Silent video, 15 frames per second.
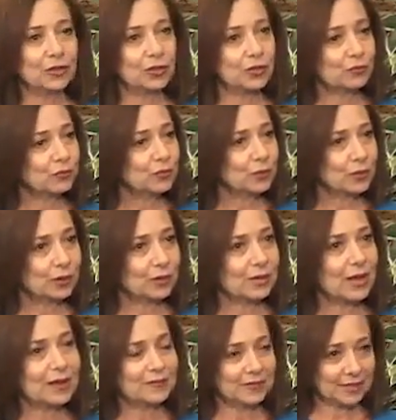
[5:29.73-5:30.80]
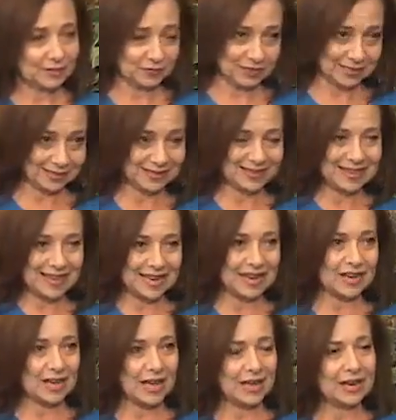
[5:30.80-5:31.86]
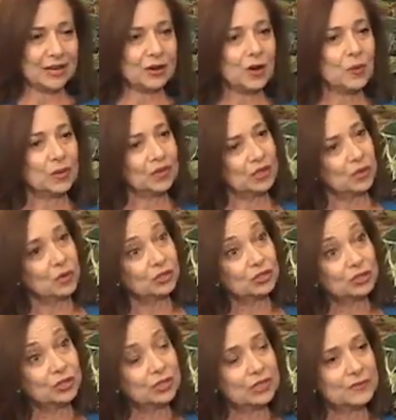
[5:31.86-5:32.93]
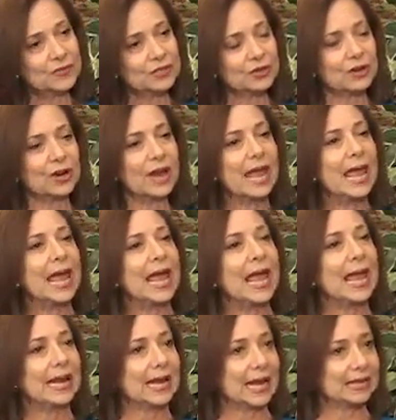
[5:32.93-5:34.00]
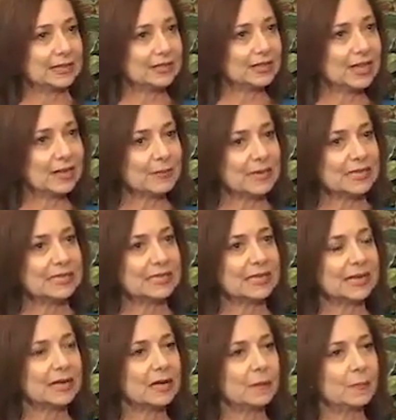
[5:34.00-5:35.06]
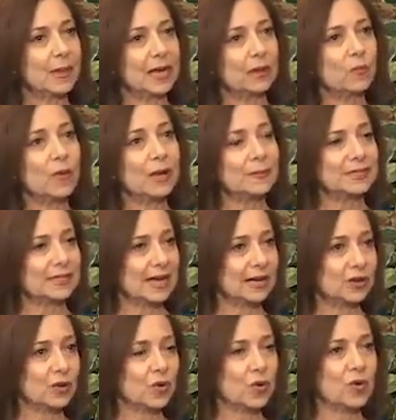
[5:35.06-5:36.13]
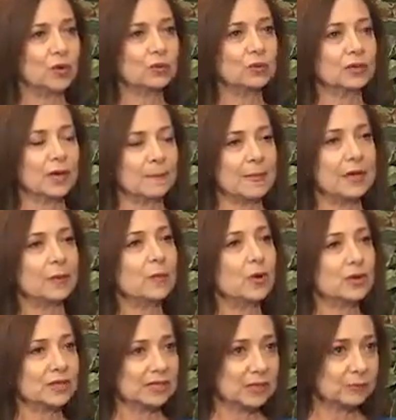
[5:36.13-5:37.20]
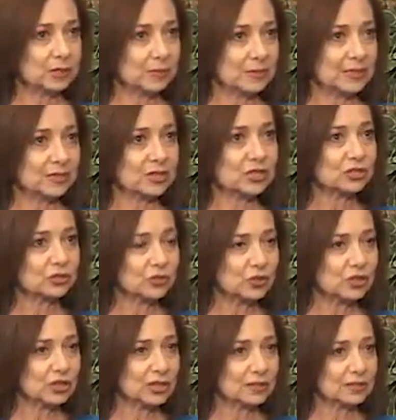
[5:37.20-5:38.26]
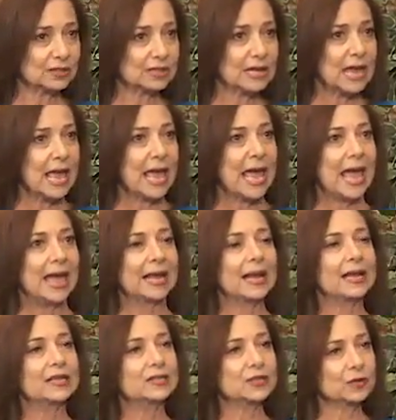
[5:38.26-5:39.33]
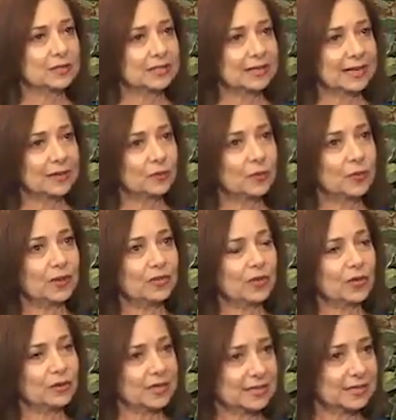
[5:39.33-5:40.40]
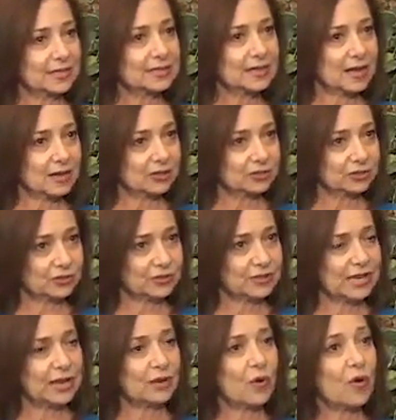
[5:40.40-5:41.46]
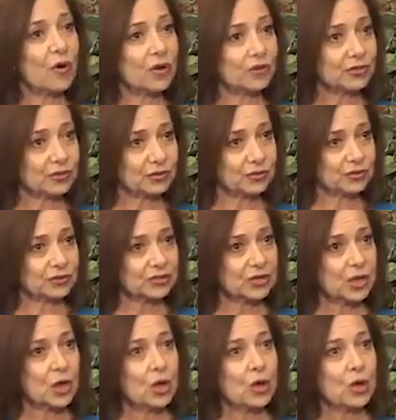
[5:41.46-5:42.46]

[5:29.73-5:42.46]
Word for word: through you live it. it. I've lived it. Yeah. And I and I know what the alternatives are. Yep. And at the time I set up a website called Menopause Symptoms and Solutions, mm-hmm, mm-hmm. and I associated with holistic doctors and authors